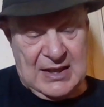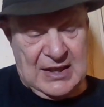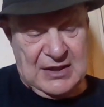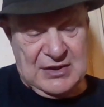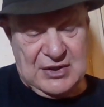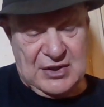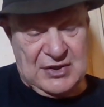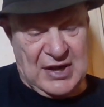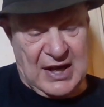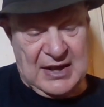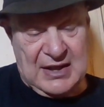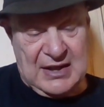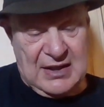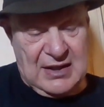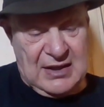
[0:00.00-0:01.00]
is to
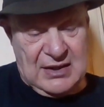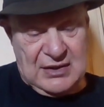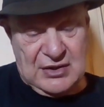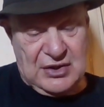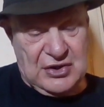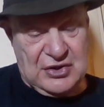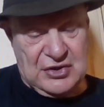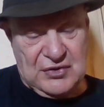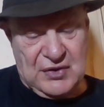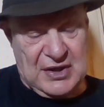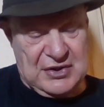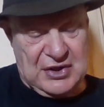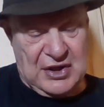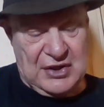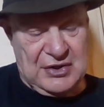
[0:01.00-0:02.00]
take to the
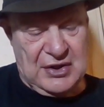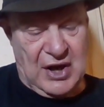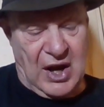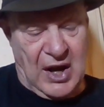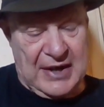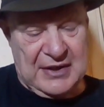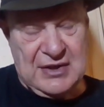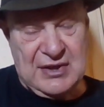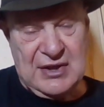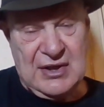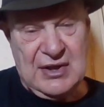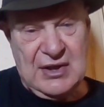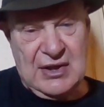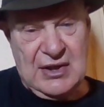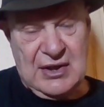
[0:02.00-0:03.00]
streets at night.
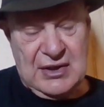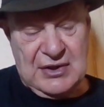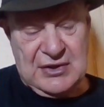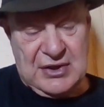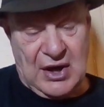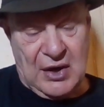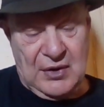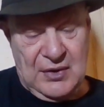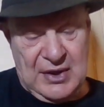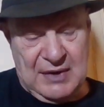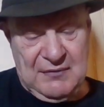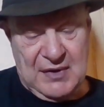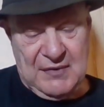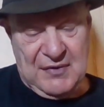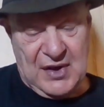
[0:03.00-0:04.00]
So,
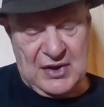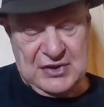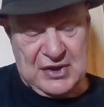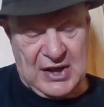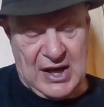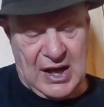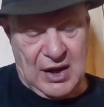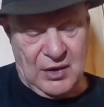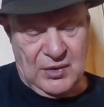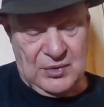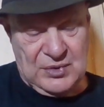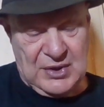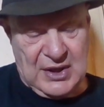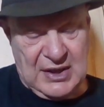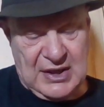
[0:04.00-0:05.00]
in reverse of that
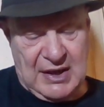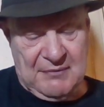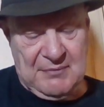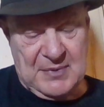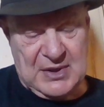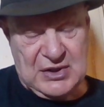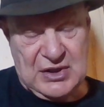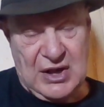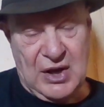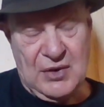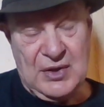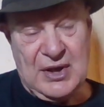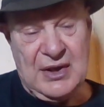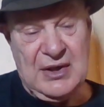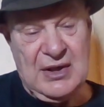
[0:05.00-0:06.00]
old government
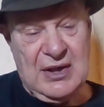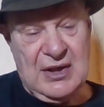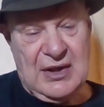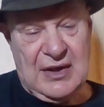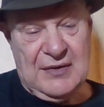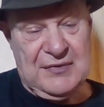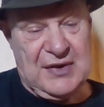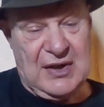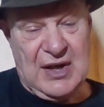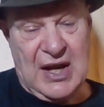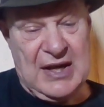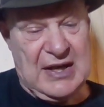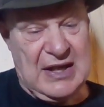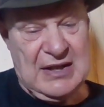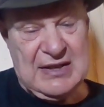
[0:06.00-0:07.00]
slogan of the
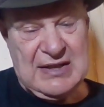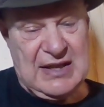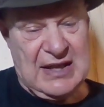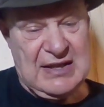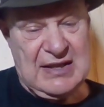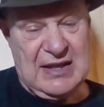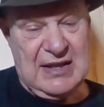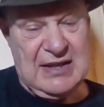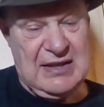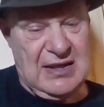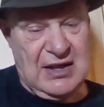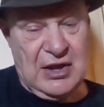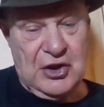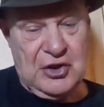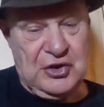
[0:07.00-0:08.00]
1960s,
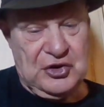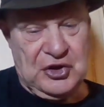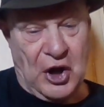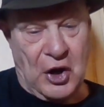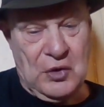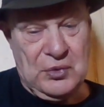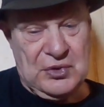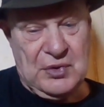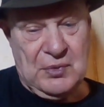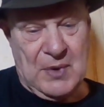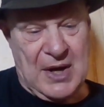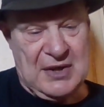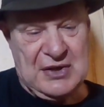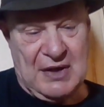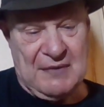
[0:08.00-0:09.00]
don't
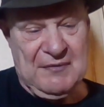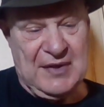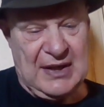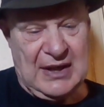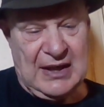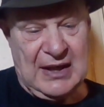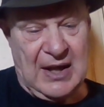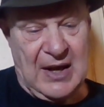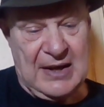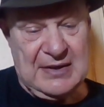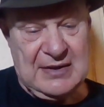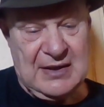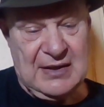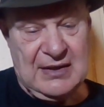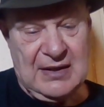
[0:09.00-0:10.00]
wear something
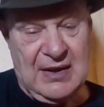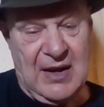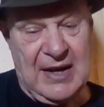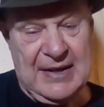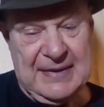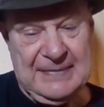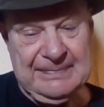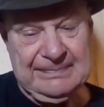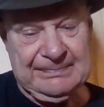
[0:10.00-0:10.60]
light at night.